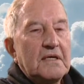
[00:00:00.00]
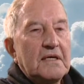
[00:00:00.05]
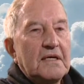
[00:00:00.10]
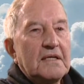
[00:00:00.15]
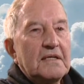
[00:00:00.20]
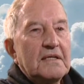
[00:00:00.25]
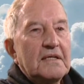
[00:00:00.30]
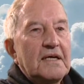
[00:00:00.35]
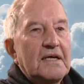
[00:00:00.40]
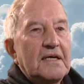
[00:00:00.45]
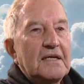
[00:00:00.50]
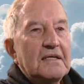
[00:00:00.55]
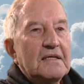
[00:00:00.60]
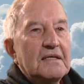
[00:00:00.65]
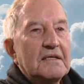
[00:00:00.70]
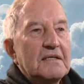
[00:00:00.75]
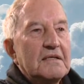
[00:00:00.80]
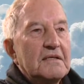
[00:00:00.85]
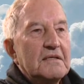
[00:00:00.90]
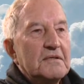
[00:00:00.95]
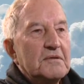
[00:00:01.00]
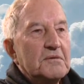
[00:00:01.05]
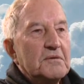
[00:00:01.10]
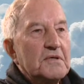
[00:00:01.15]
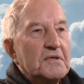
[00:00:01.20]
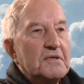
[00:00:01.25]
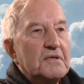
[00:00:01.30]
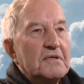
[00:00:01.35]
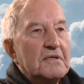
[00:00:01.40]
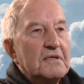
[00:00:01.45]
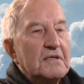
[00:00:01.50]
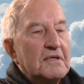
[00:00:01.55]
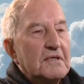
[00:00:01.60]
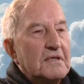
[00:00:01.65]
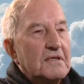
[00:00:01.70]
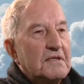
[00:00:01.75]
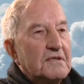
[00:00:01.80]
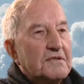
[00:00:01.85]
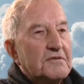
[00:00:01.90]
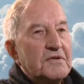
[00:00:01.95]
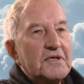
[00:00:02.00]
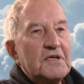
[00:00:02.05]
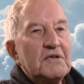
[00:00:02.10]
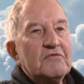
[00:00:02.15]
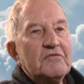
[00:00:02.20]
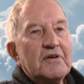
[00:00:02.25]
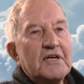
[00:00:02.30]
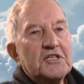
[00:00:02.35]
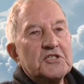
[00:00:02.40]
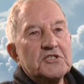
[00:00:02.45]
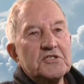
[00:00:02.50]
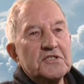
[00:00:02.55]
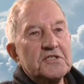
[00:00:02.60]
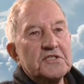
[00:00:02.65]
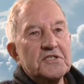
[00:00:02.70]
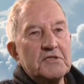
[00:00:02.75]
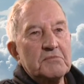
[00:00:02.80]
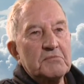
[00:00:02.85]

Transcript: And then there were 3 inventions